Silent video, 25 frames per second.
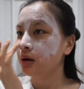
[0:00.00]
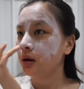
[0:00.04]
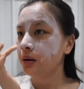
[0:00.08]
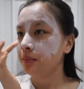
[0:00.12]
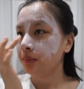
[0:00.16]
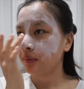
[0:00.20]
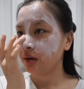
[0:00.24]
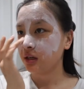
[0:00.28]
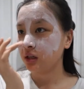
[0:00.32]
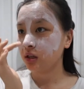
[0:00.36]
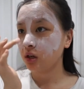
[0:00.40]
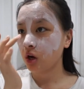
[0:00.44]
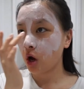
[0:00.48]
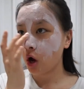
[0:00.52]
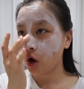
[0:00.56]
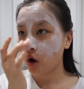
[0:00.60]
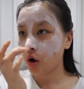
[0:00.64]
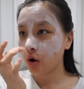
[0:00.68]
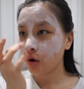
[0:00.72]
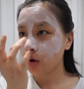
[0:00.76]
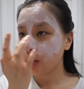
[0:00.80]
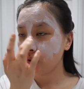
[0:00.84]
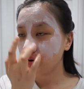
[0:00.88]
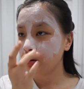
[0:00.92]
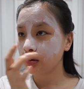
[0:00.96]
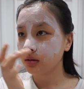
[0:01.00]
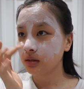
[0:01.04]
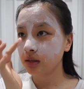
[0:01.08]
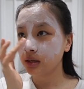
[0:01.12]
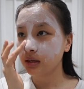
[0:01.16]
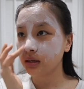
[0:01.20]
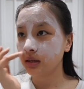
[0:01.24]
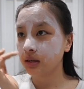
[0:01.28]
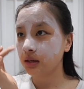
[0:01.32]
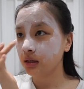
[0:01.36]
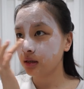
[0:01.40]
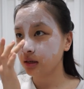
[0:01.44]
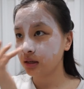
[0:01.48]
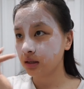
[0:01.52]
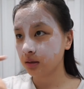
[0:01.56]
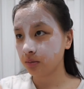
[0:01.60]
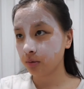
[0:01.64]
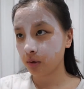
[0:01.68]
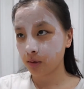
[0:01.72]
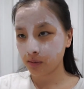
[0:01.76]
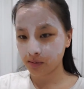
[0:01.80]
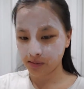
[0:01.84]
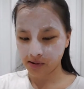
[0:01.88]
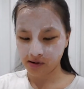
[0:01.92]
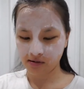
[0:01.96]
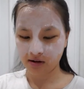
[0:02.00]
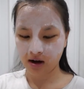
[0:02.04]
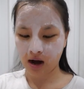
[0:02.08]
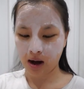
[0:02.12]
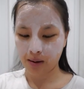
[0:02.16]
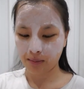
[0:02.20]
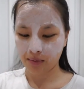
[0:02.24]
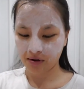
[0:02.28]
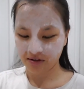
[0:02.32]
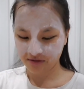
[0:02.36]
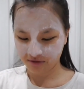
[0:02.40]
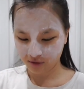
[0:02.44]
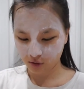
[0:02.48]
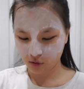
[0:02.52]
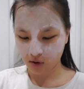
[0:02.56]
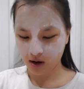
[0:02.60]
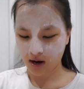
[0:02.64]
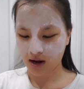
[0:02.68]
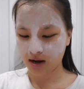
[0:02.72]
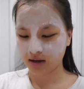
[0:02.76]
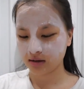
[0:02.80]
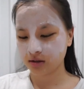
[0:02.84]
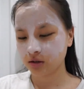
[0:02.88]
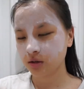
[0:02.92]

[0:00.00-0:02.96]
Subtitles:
My nose is a problem area and my forehead.